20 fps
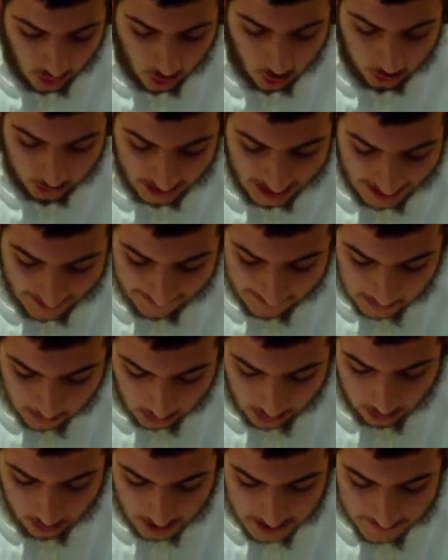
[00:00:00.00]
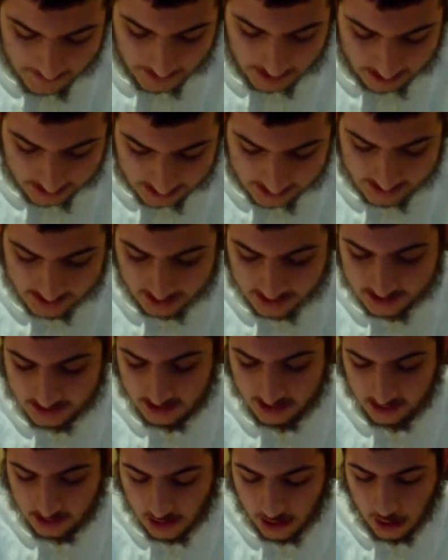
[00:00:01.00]
to our own lives, 108, because in
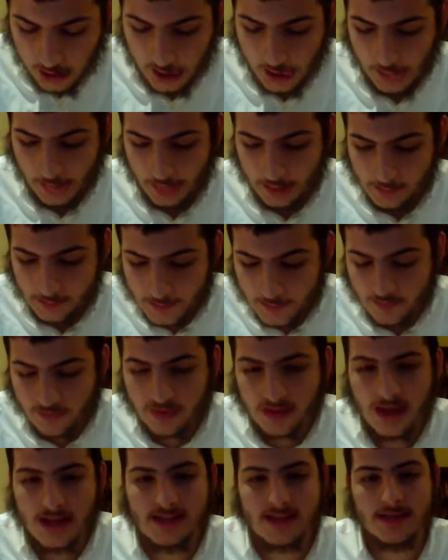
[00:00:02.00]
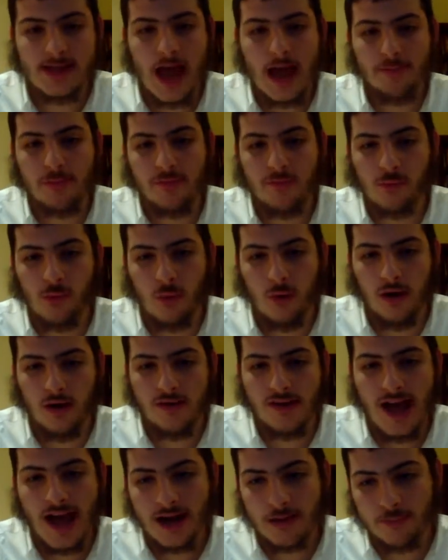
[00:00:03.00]
60, it's a time of
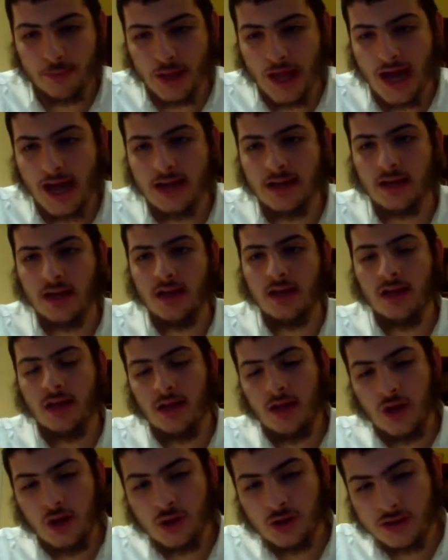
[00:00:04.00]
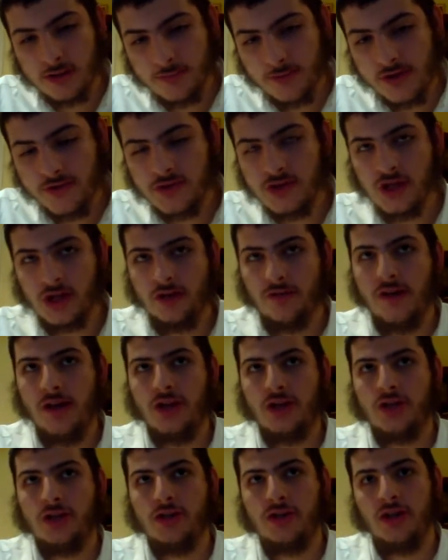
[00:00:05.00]
war. That applied to the previous
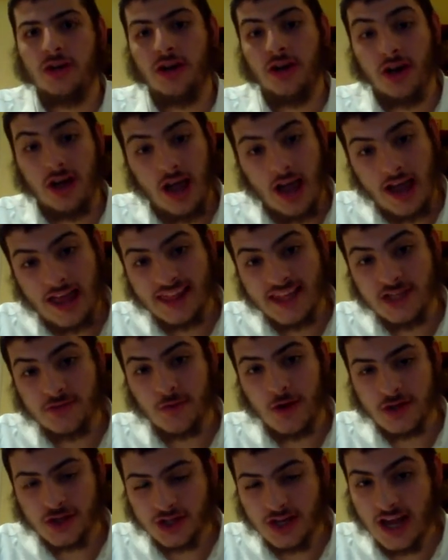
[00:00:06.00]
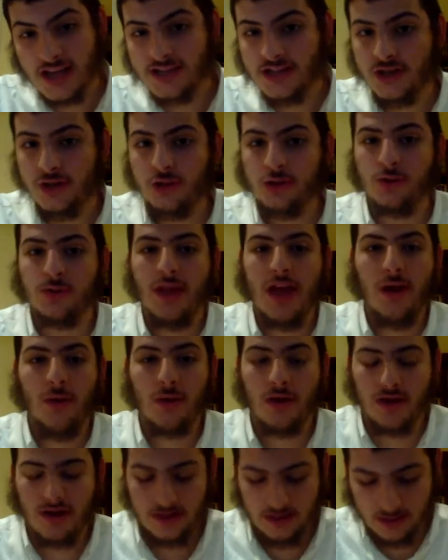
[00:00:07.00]
generation, to at least for Ashkenazi Jews when
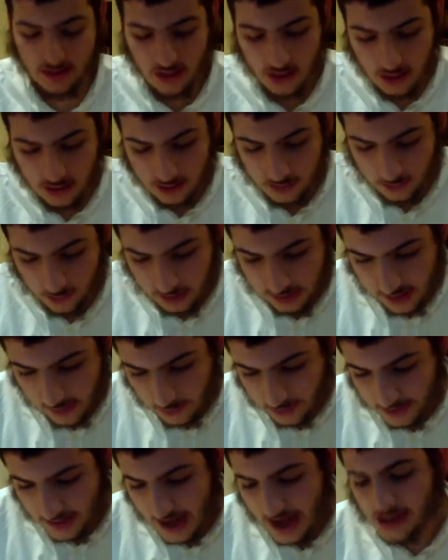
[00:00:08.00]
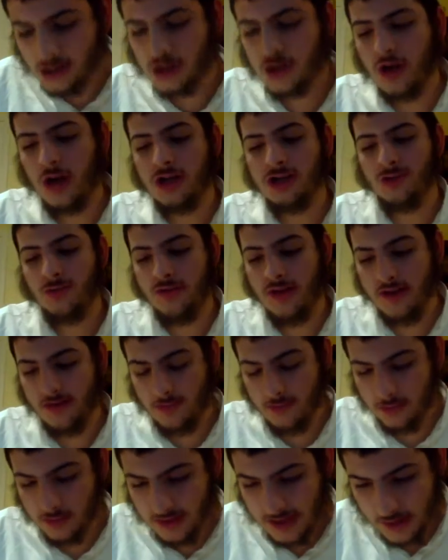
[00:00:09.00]
they were in the Holocaust, when
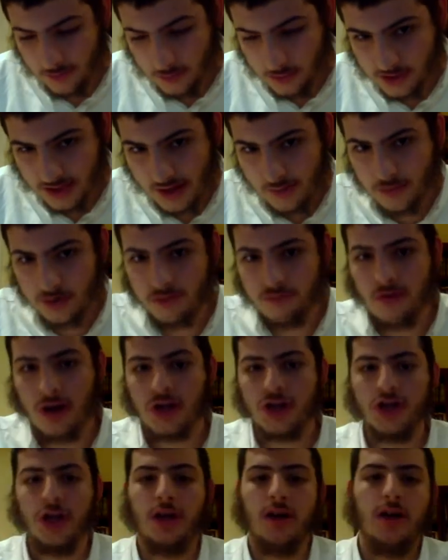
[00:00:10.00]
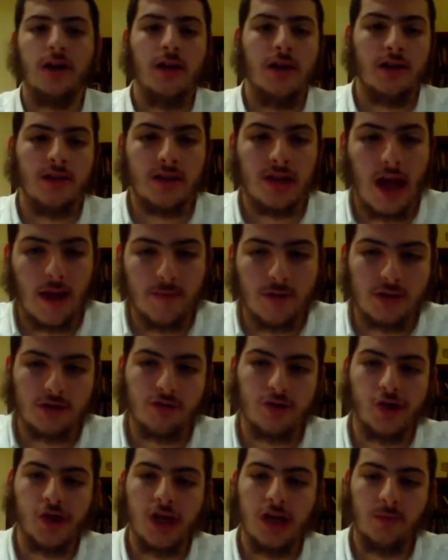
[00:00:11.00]
they were in Russia, the
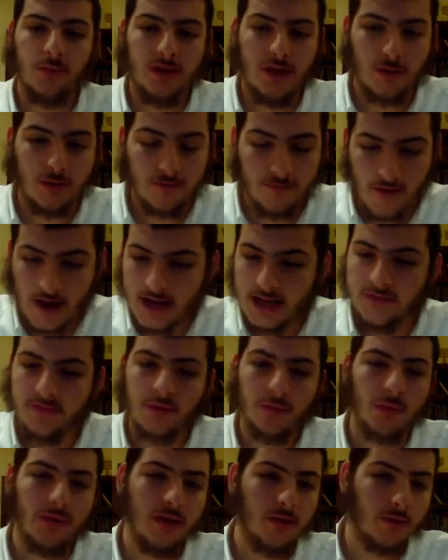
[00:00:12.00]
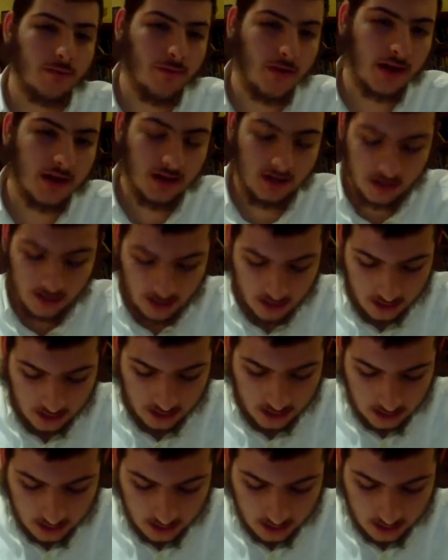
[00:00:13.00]
communist regime, when they were fighting,